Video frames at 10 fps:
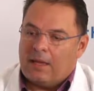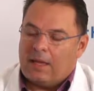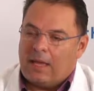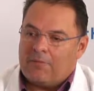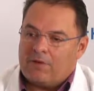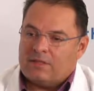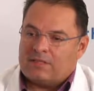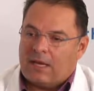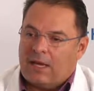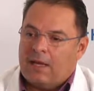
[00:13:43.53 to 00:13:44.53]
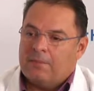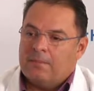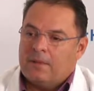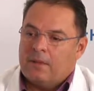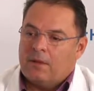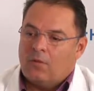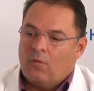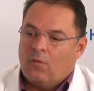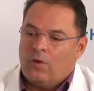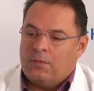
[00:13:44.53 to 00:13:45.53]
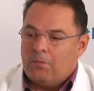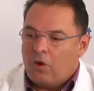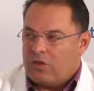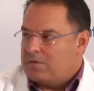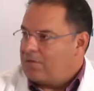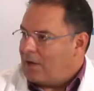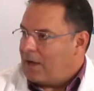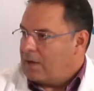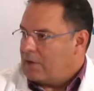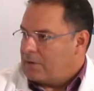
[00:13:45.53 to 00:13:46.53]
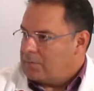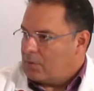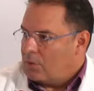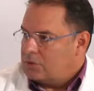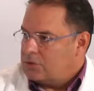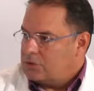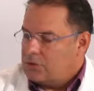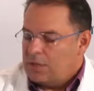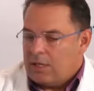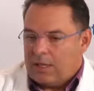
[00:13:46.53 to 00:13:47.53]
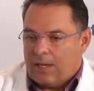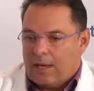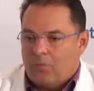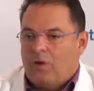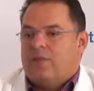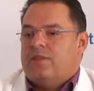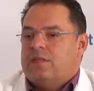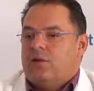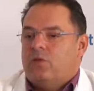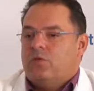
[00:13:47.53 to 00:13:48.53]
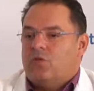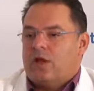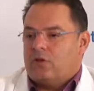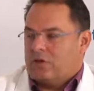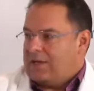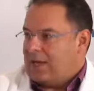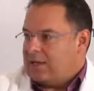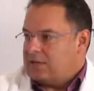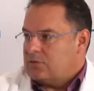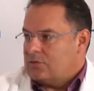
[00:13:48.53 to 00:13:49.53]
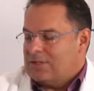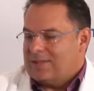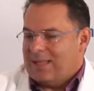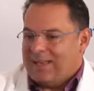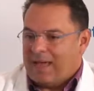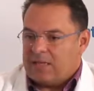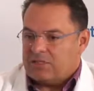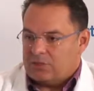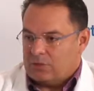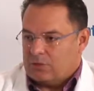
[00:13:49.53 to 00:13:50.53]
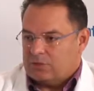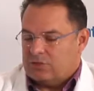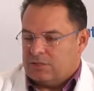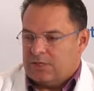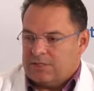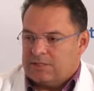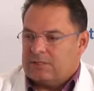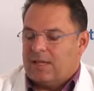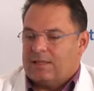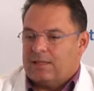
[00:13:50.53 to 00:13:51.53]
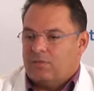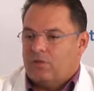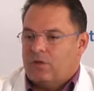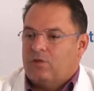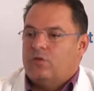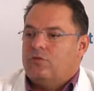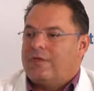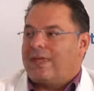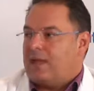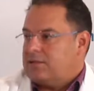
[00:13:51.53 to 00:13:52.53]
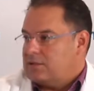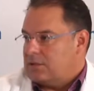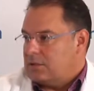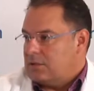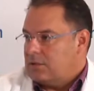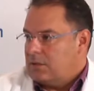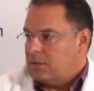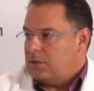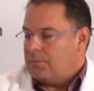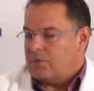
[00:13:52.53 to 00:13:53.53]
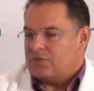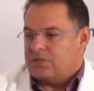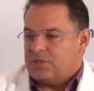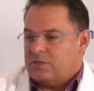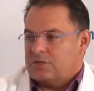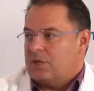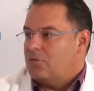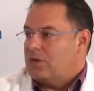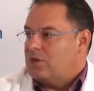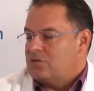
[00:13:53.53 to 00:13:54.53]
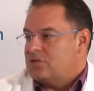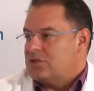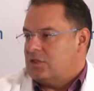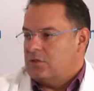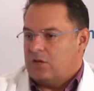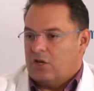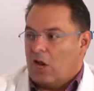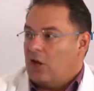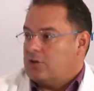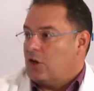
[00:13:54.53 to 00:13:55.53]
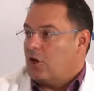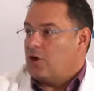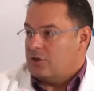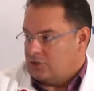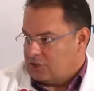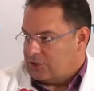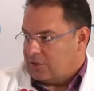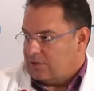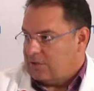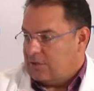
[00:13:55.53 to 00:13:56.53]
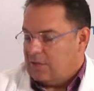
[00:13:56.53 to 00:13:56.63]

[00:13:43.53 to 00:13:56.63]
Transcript: every time we modify our approach, one thing that we recognized during the last surge is that when you cancel procedures that we consider not urgent,